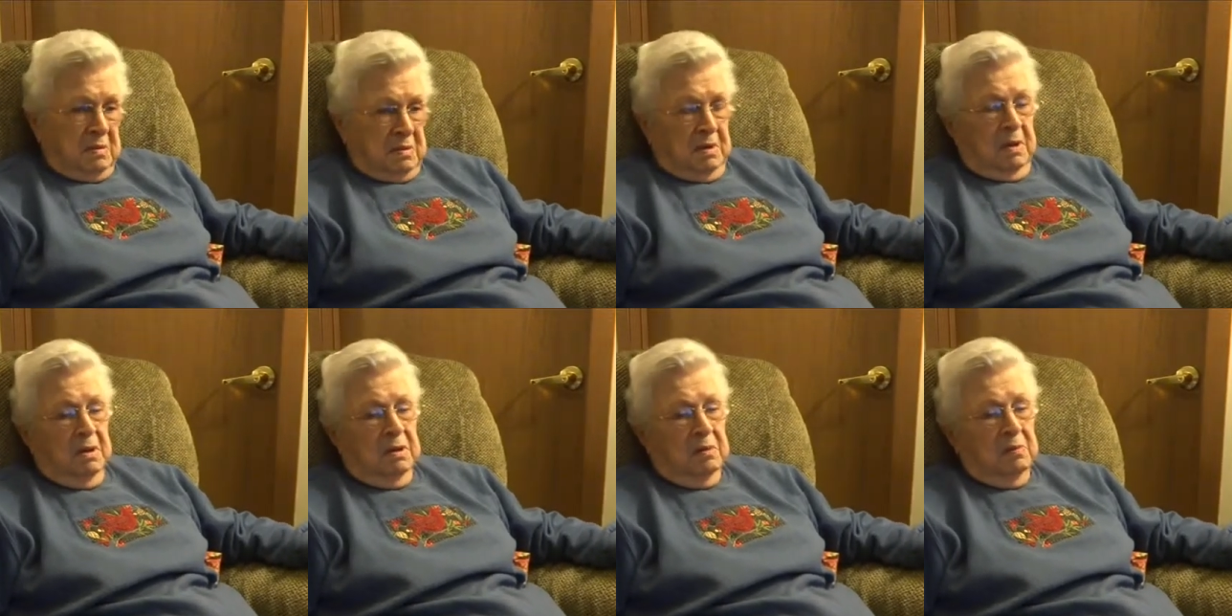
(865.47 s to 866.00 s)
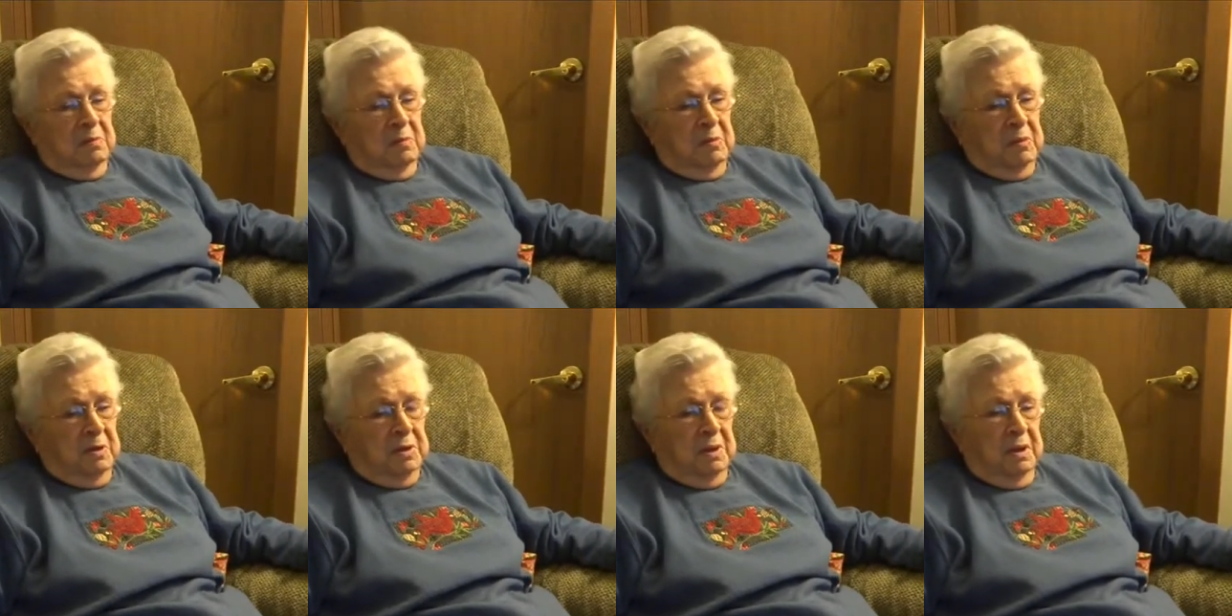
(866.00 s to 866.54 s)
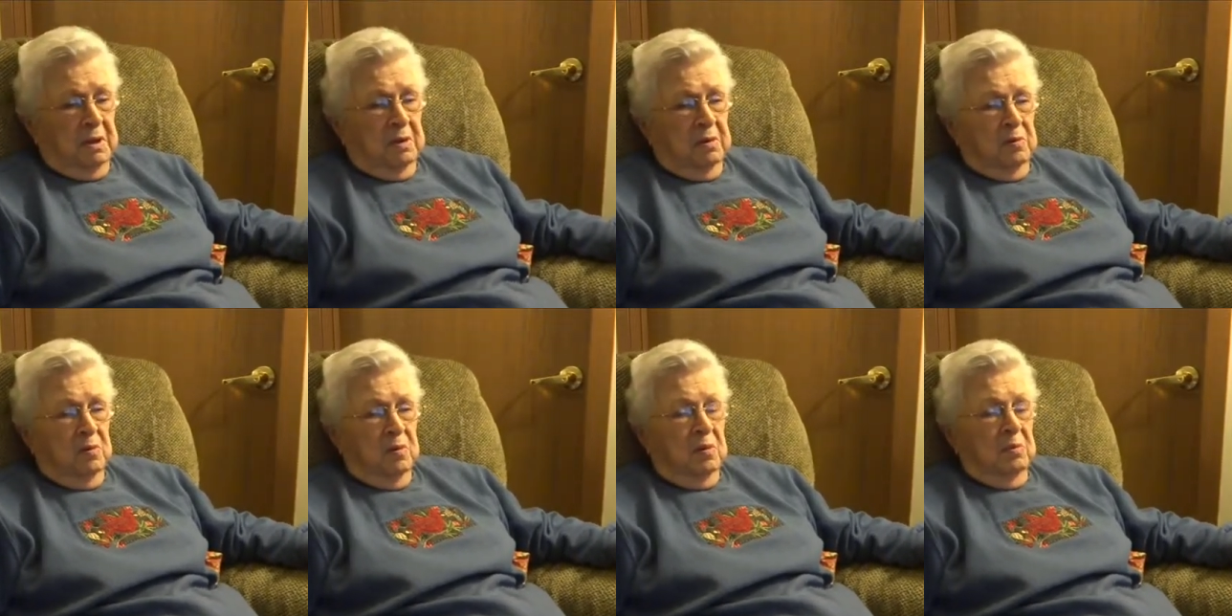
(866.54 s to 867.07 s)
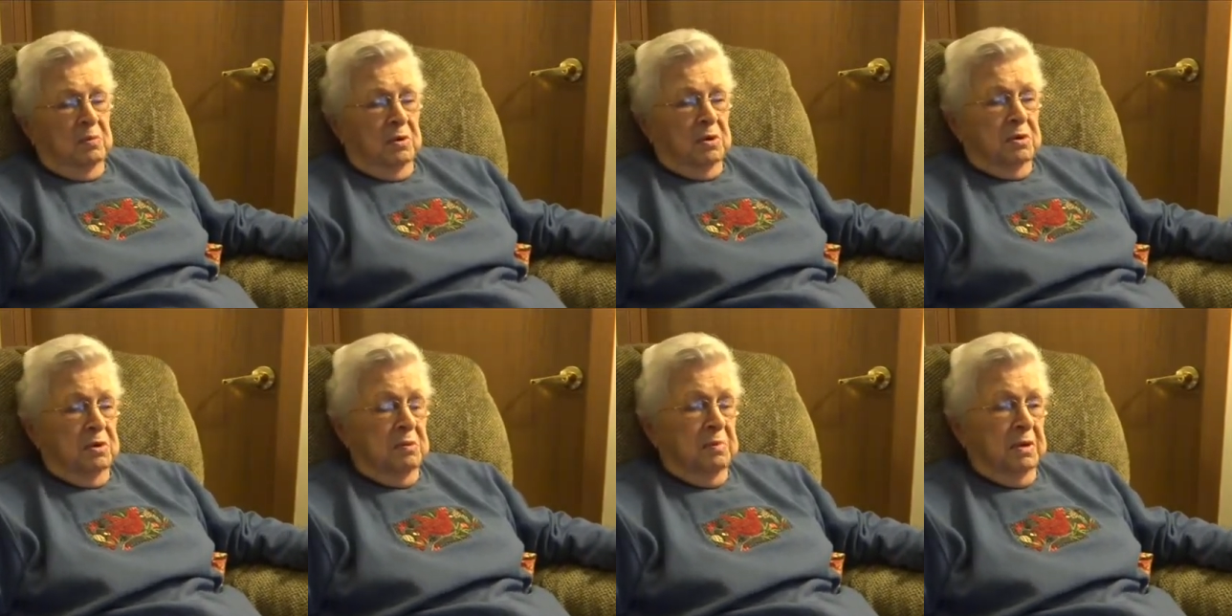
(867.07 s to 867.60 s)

went down to Walmart to